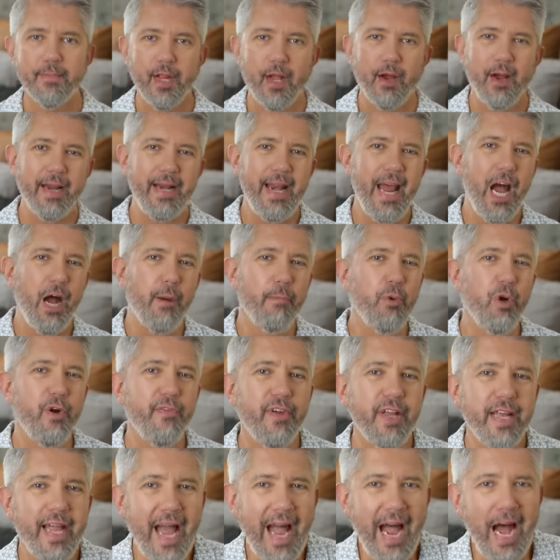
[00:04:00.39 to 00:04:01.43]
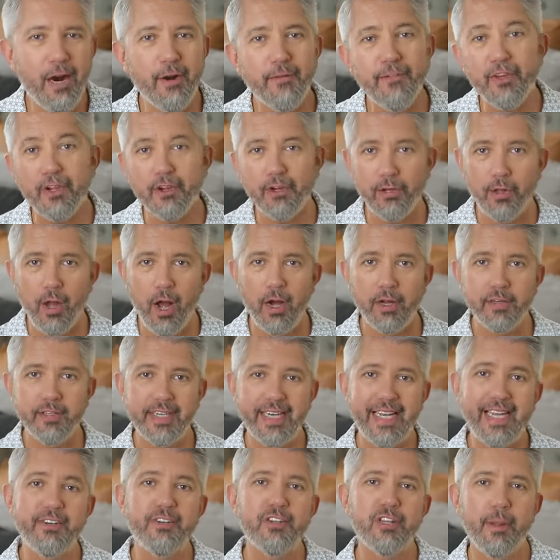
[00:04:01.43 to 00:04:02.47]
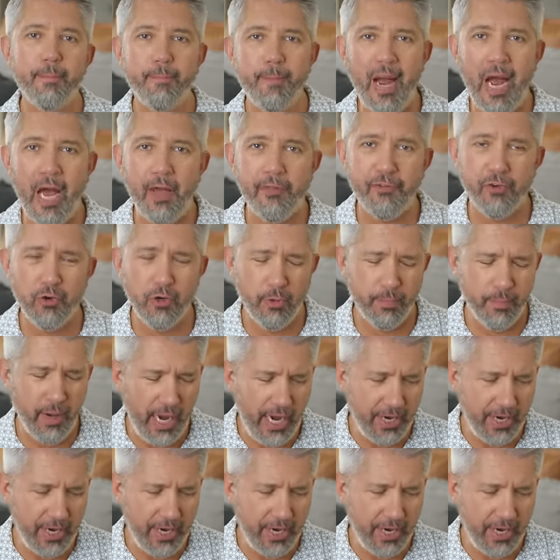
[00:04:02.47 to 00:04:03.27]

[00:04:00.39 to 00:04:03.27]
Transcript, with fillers: All right, now moving out of the closet into the bathroom,